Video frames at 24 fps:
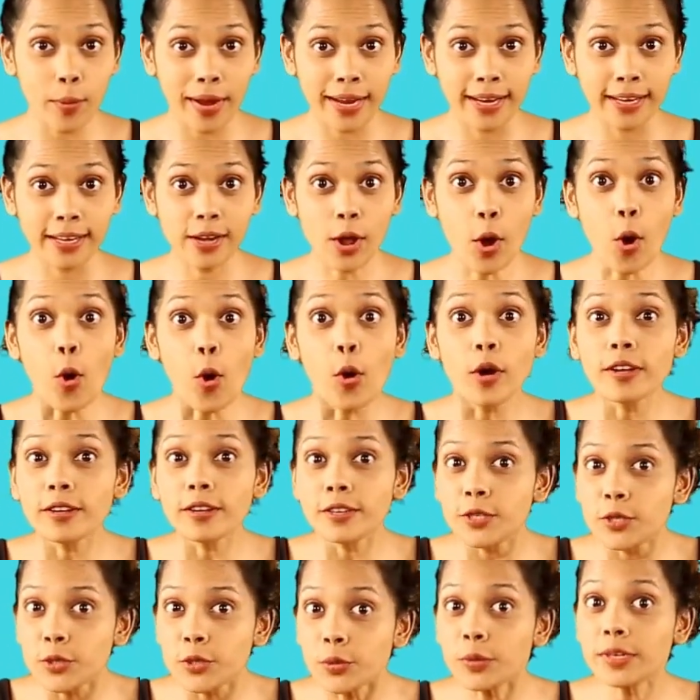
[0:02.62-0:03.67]
went on
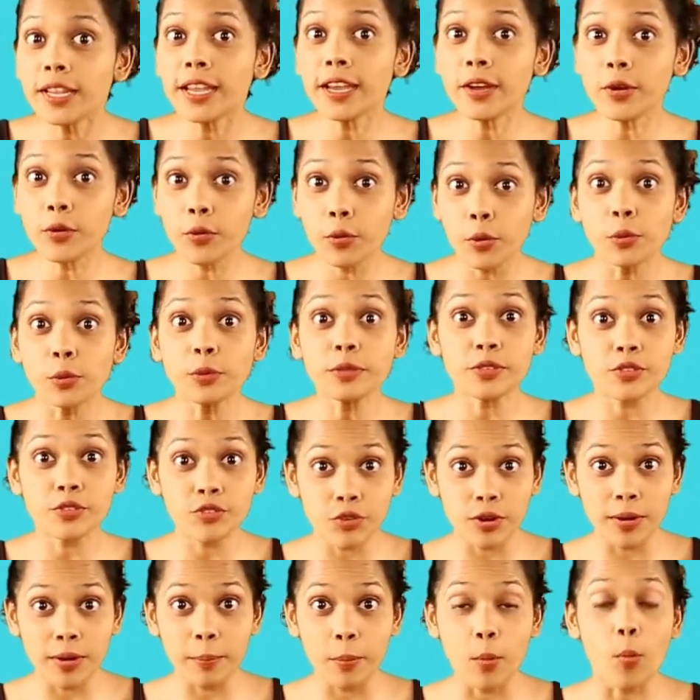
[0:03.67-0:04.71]
a two-day cruise
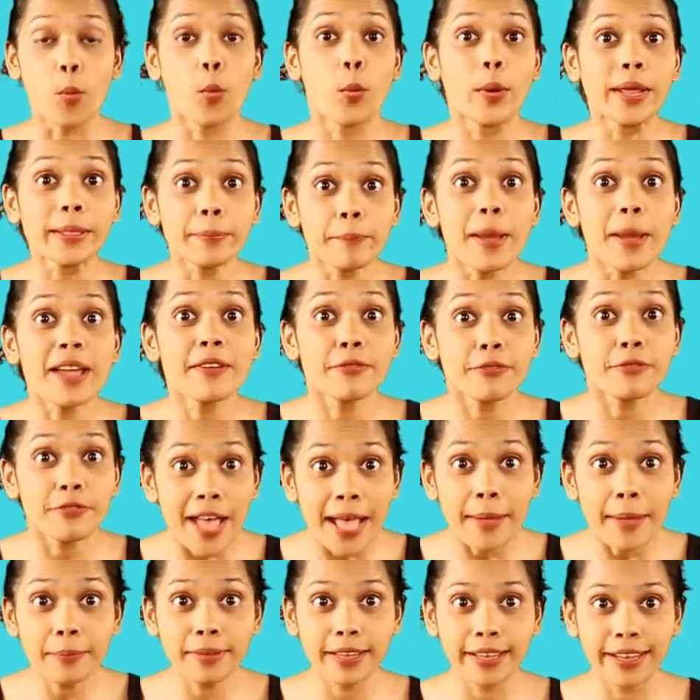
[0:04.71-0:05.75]
trip with my
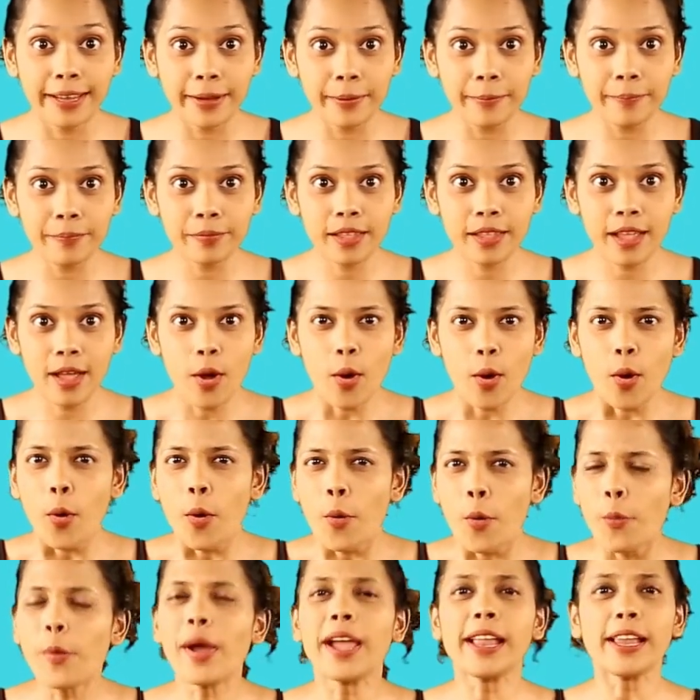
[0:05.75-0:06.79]
family.
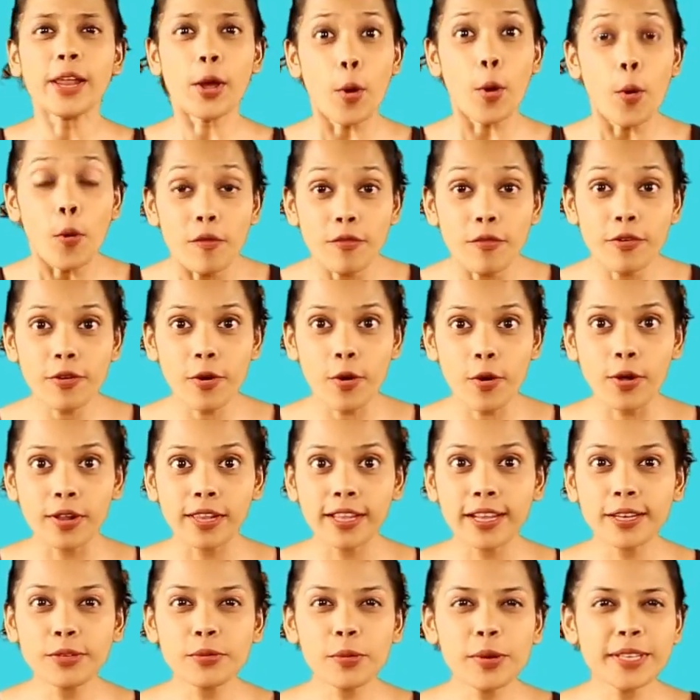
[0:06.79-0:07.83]
While
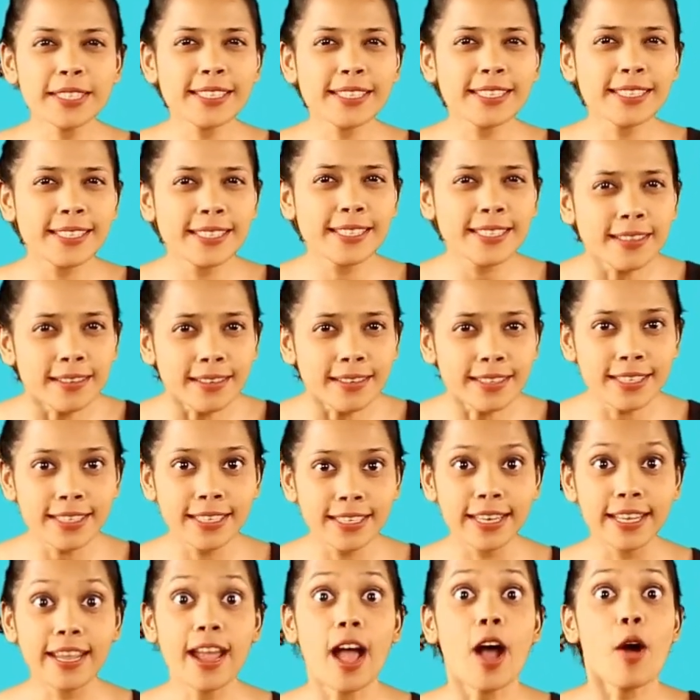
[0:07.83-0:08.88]
overall, it was
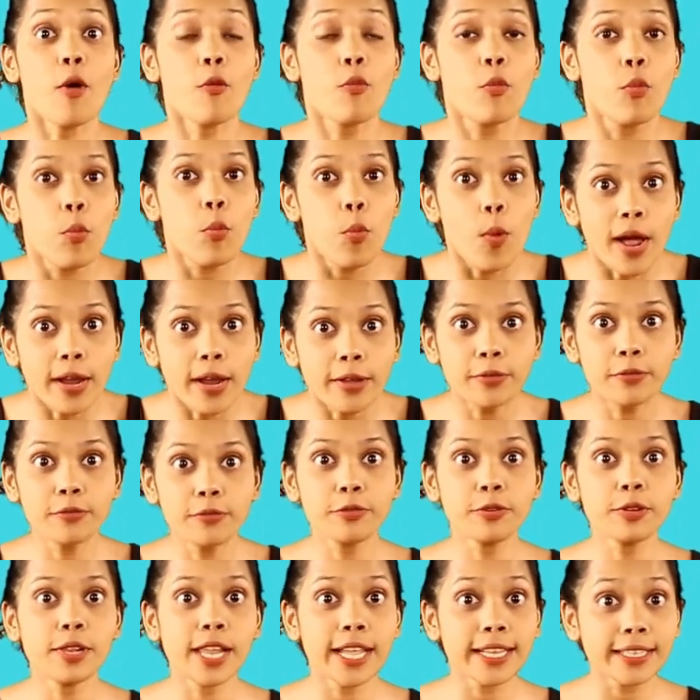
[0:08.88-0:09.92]
certainly a
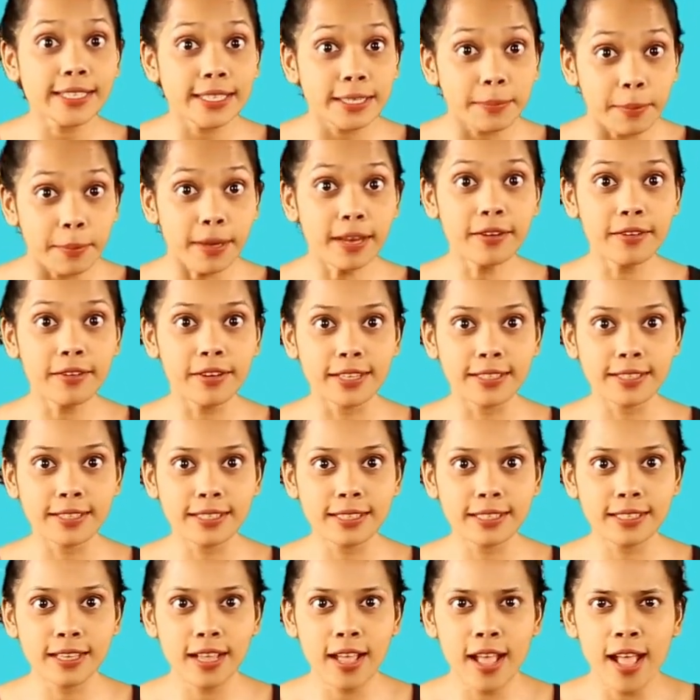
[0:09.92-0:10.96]
wonderful experience.
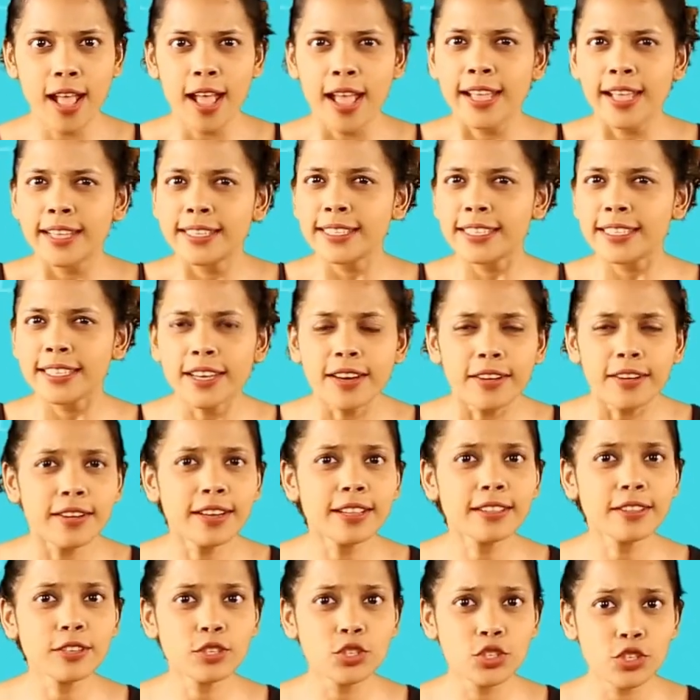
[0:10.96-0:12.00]

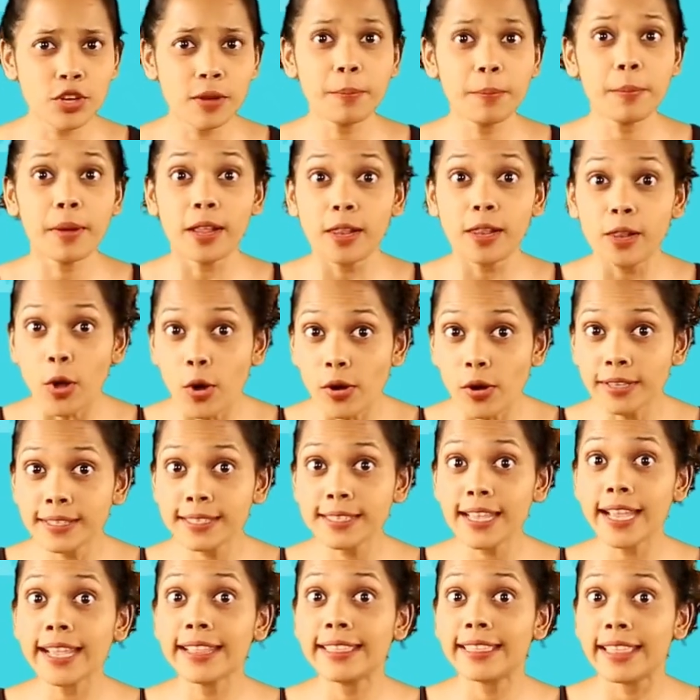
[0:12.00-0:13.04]
Steering the ship
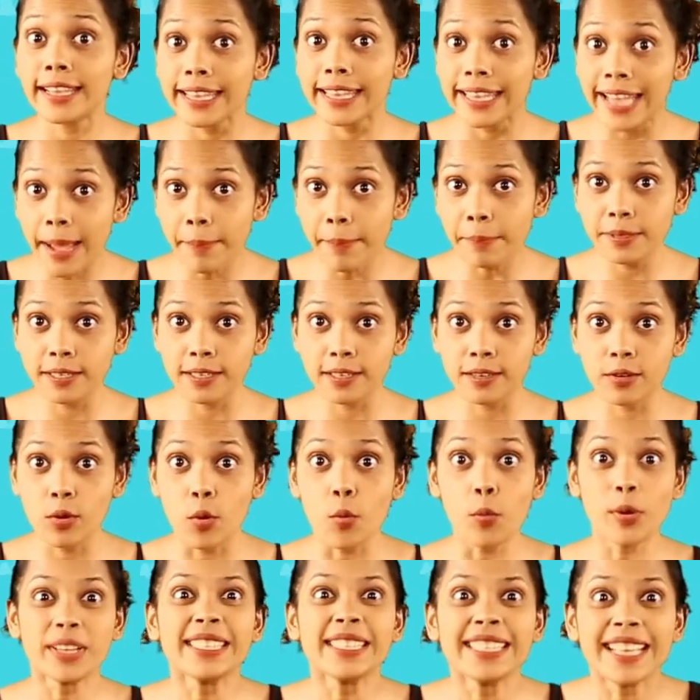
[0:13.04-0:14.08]
alongside the captain
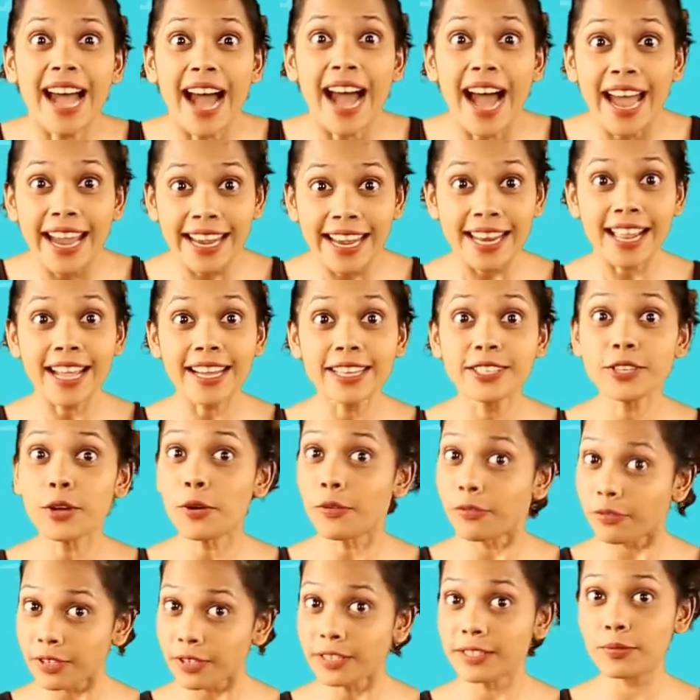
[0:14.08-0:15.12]
was the highlight
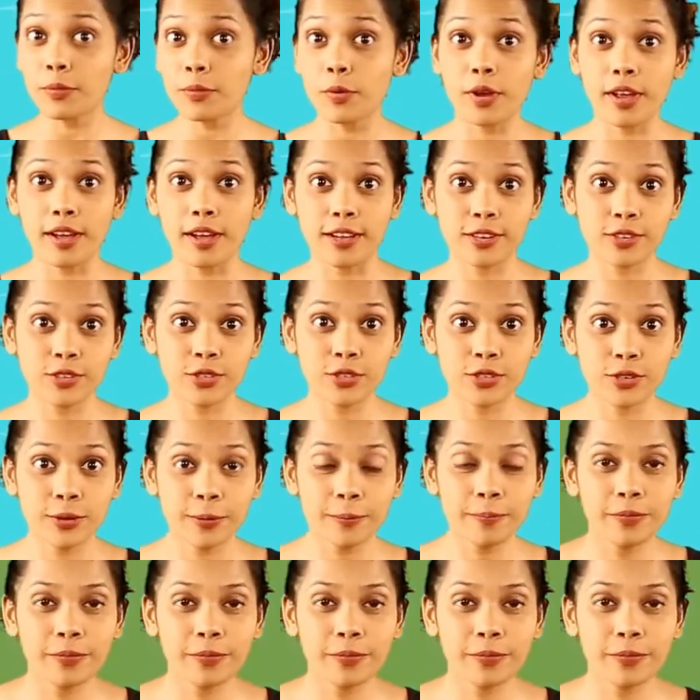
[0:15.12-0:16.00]
of this voyage.